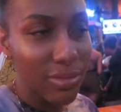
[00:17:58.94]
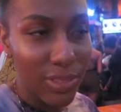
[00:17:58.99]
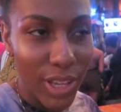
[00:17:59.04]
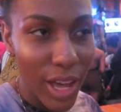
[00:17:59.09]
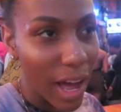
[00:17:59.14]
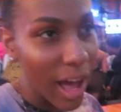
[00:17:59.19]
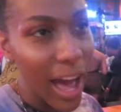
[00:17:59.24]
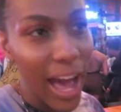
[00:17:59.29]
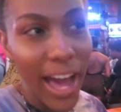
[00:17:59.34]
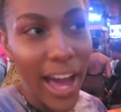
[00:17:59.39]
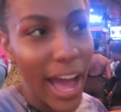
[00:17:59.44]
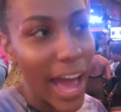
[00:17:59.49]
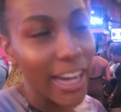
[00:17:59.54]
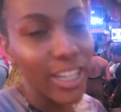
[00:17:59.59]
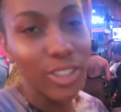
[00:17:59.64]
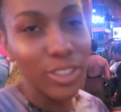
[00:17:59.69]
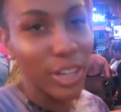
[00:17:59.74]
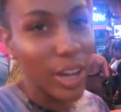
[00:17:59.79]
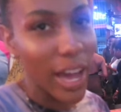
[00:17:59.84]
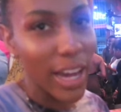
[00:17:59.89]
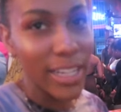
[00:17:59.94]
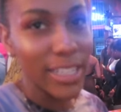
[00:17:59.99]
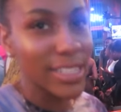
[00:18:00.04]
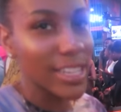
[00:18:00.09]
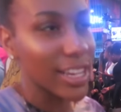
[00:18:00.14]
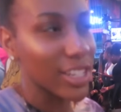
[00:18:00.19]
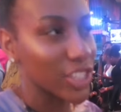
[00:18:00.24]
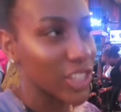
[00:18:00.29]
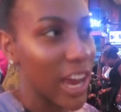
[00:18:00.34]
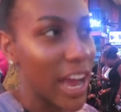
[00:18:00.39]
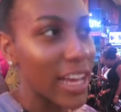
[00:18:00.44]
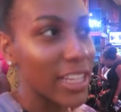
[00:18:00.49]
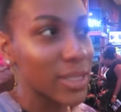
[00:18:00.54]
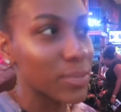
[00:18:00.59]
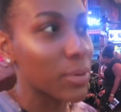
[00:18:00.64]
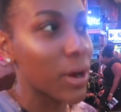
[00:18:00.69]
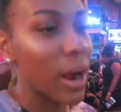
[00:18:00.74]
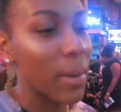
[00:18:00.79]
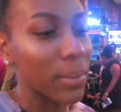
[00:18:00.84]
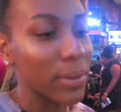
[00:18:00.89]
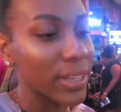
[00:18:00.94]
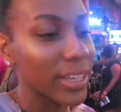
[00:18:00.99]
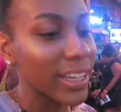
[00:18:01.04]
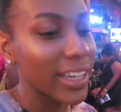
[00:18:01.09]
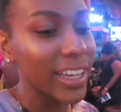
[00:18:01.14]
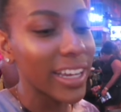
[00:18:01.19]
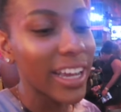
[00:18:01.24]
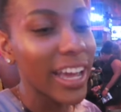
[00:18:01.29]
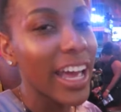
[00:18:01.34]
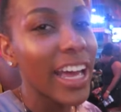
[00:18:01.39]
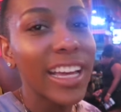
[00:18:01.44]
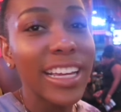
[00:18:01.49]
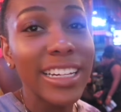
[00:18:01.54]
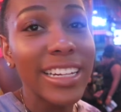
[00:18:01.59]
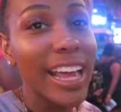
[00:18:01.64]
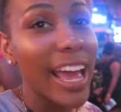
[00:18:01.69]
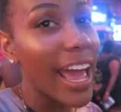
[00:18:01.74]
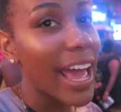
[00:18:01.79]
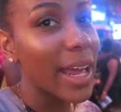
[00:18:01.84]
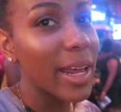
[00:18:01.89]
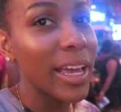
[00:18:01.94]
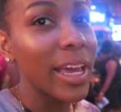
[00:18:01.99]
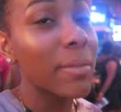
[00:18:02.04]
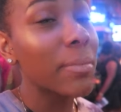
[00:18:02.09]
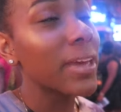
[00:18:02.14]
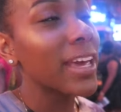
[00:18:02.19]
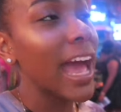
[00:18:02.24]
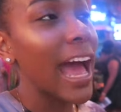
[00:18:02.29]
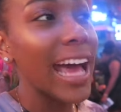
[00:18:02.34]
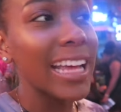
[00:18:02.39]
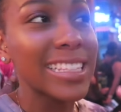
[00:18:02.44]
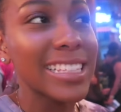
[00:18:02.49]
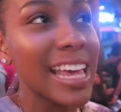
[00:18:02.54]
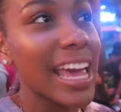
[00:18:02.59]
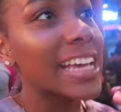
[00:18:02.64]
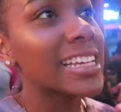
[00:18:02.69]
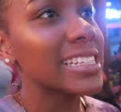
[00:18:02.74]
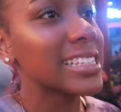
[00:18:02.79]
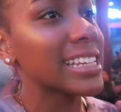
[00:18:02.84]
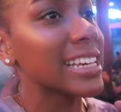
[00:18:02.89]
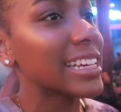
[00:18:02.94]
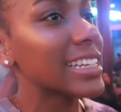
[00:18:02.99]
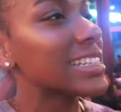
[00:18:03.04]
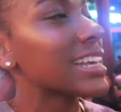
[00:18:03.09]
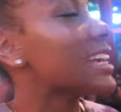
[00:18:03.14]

Y'all, I don't know how to take shots properly. That. Maybe I taste it. It